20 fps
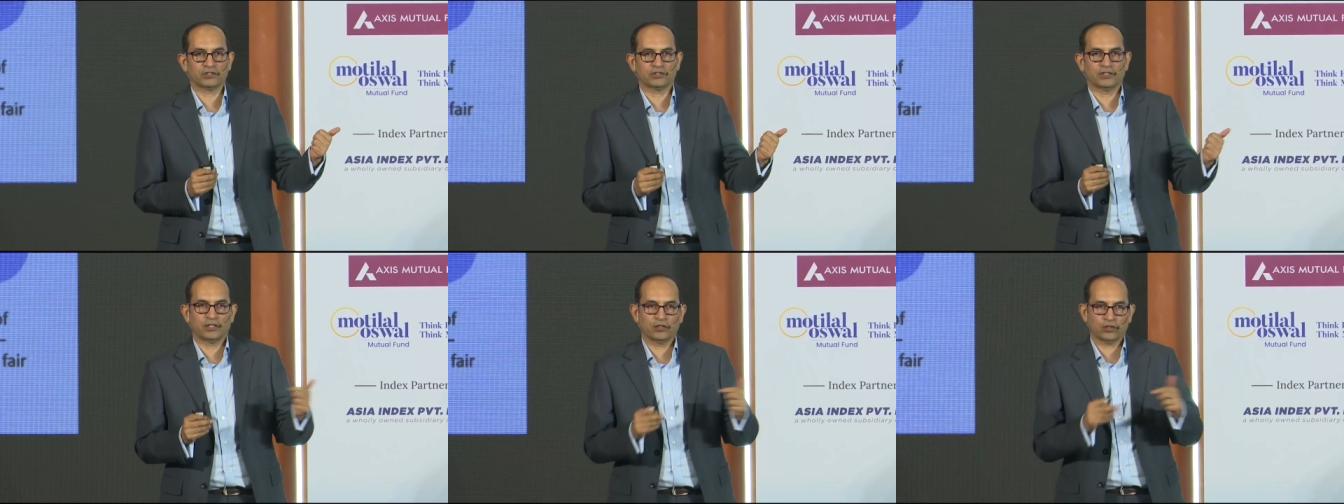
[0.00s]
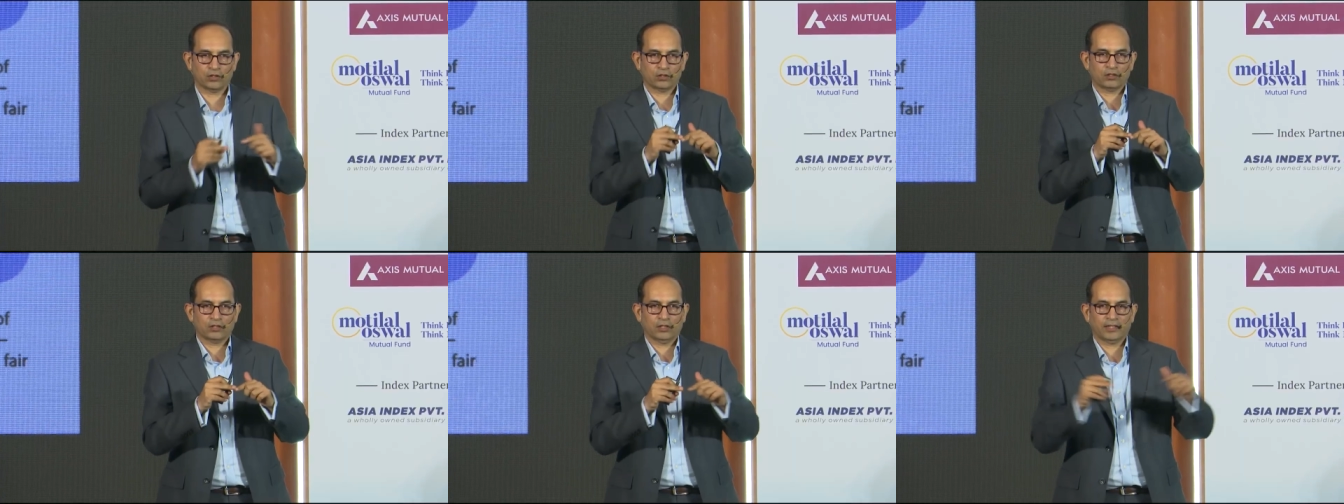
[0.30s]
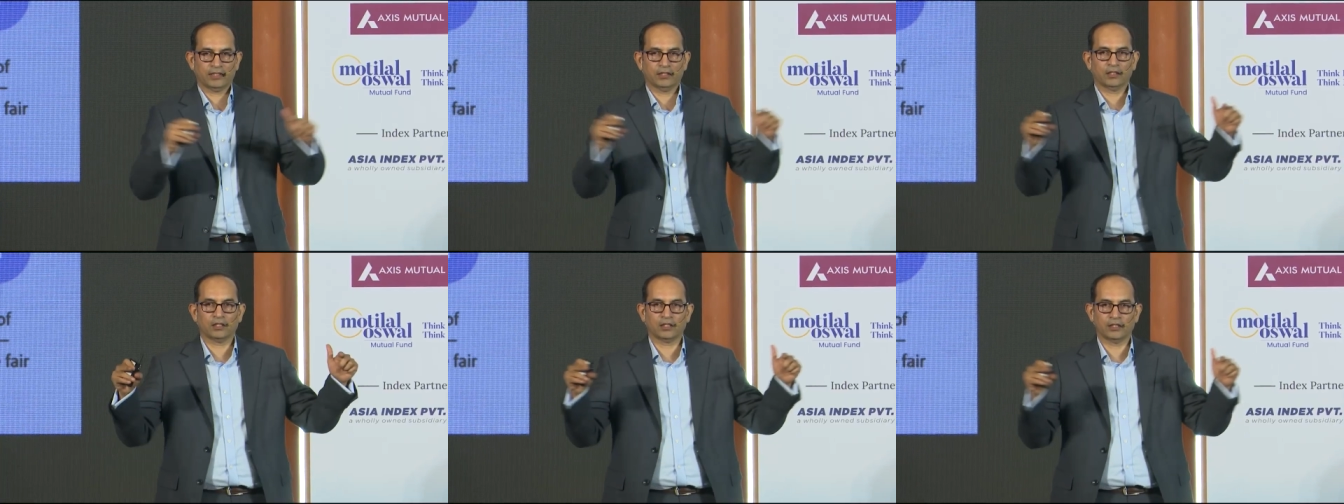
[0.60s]
They're not
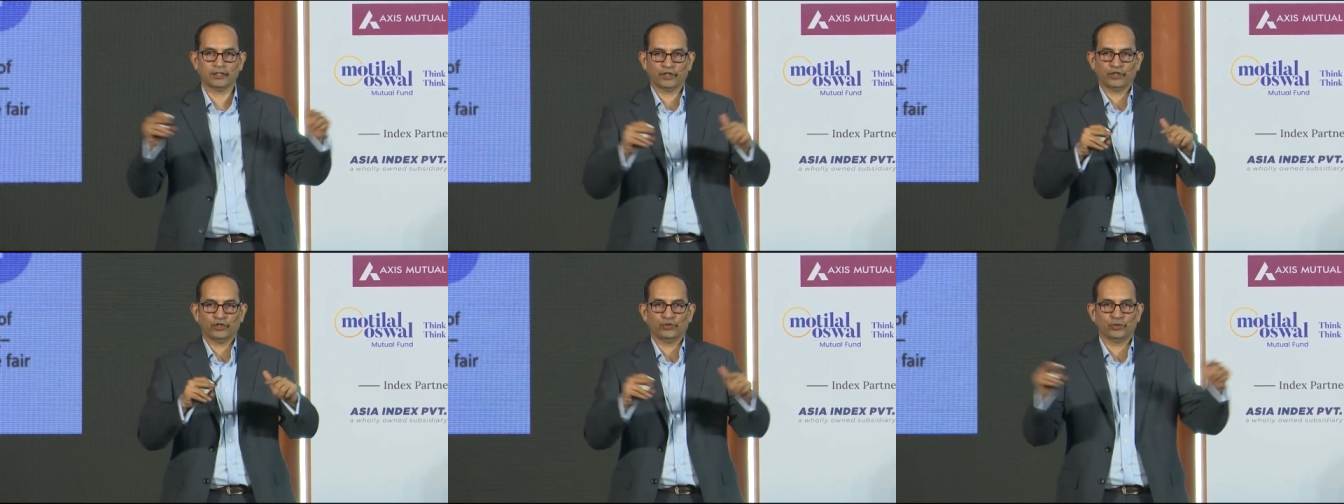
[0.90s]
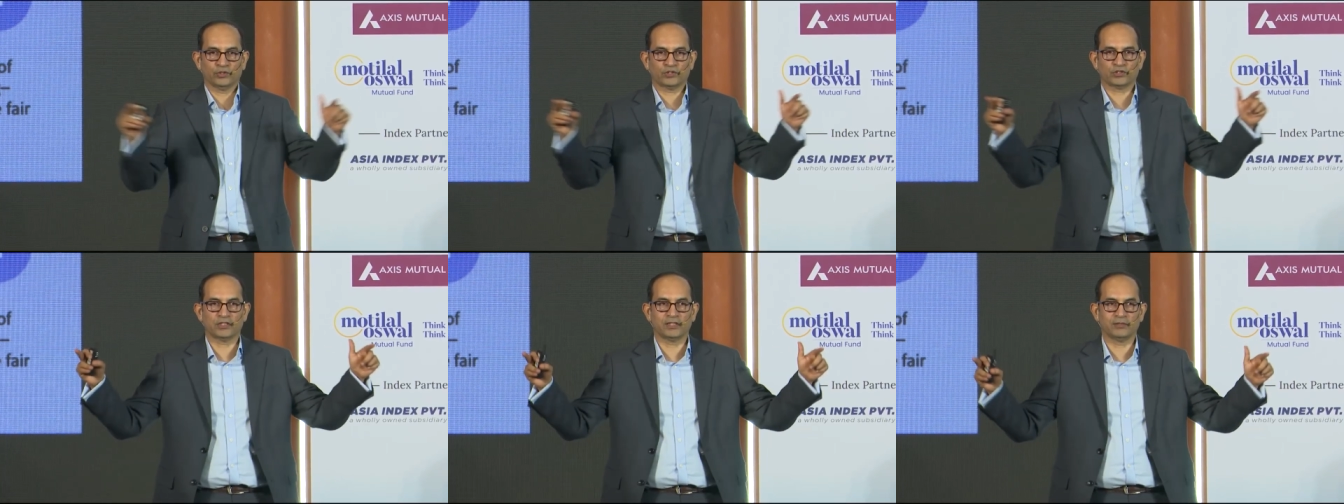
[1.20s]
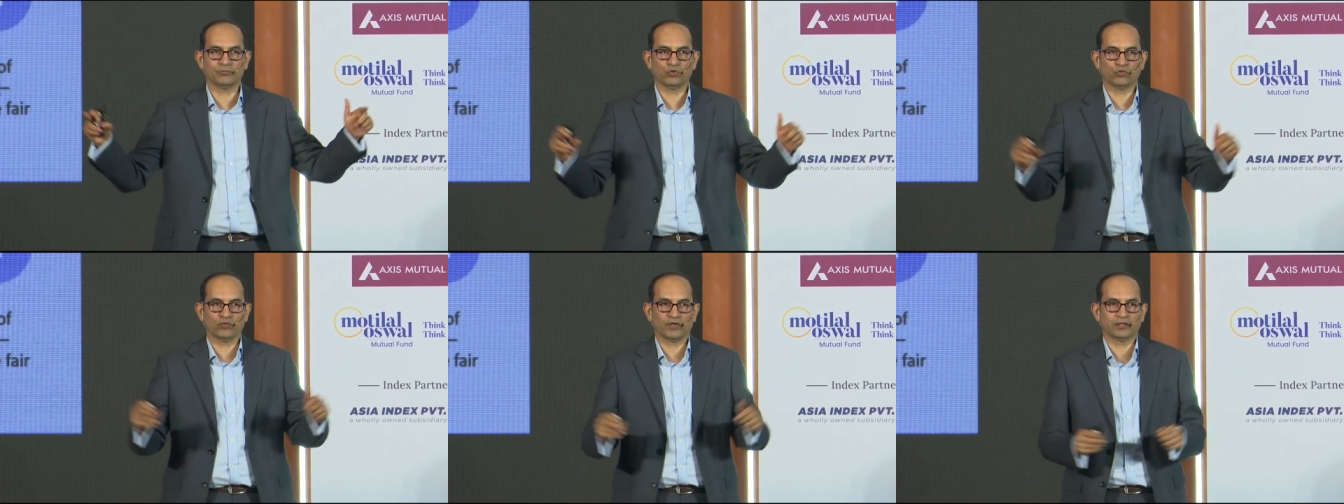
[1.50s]
like a continuously
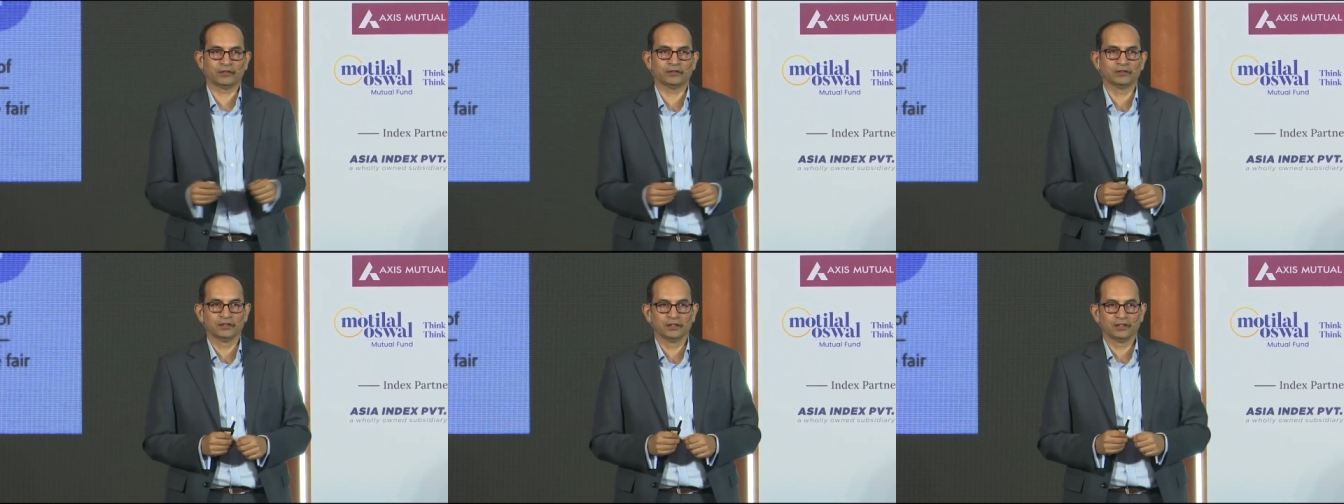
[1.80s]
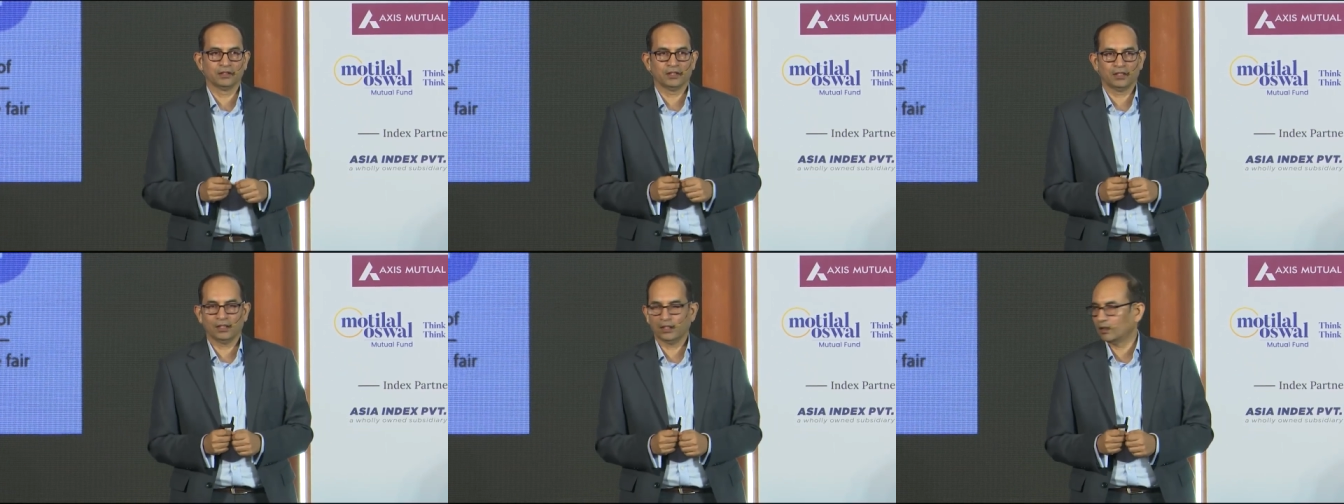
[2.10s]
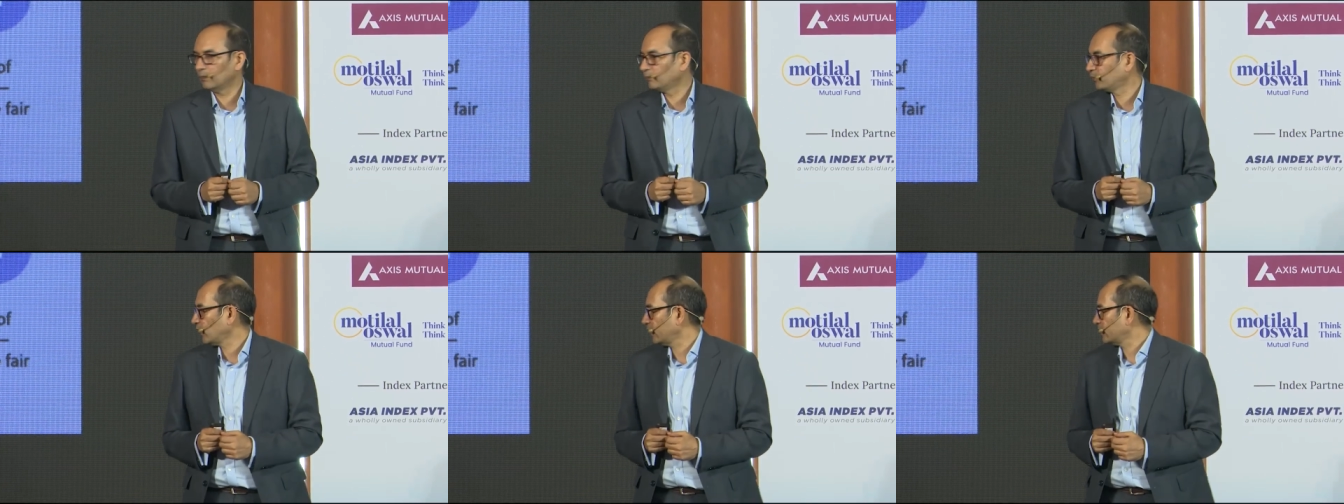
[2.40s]
moving
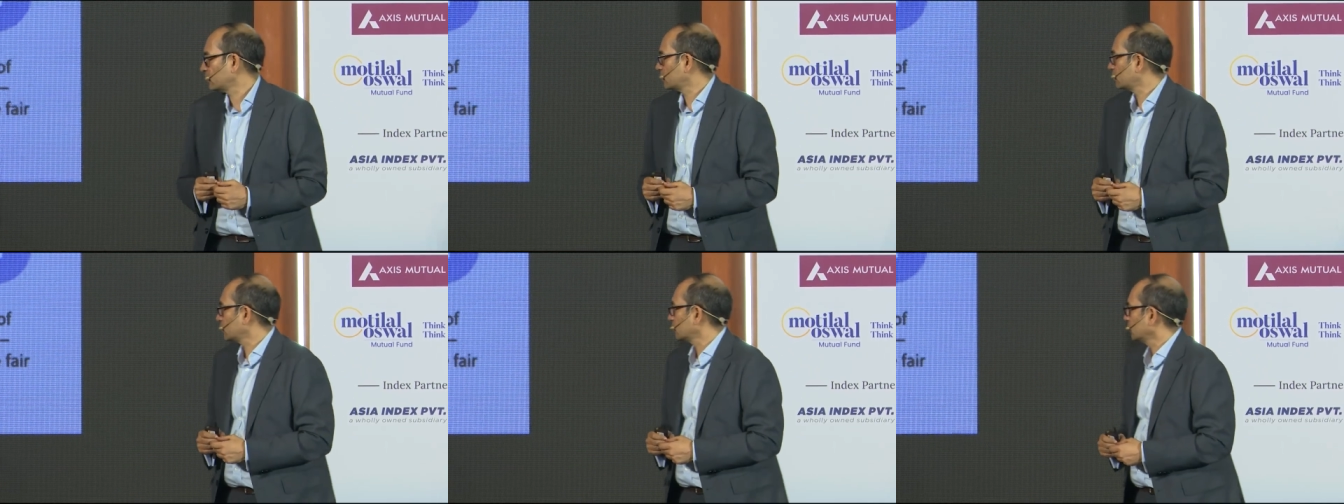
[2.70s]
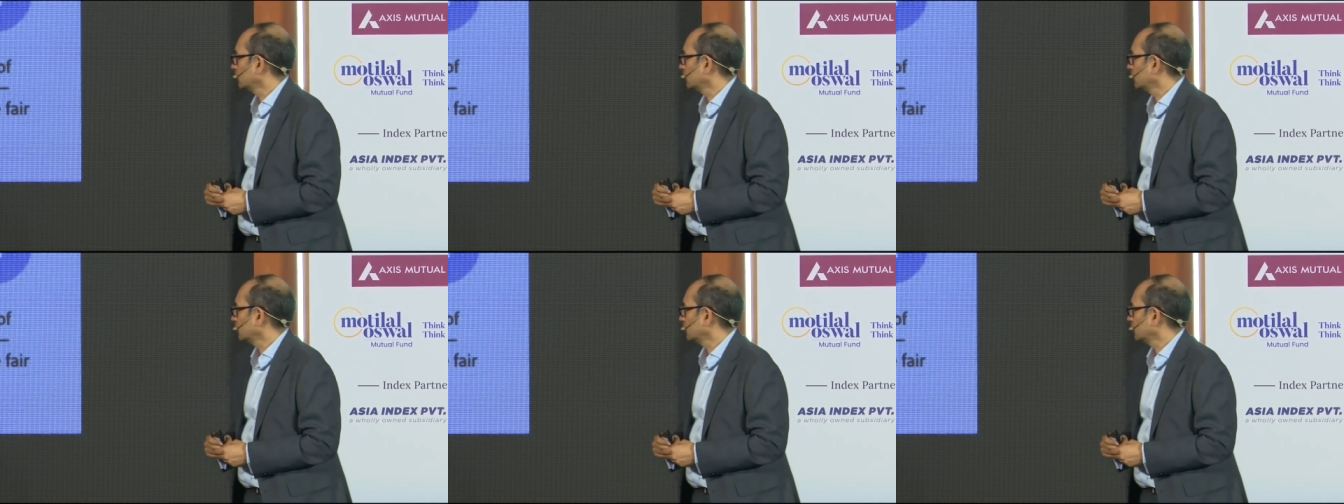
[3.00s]
price.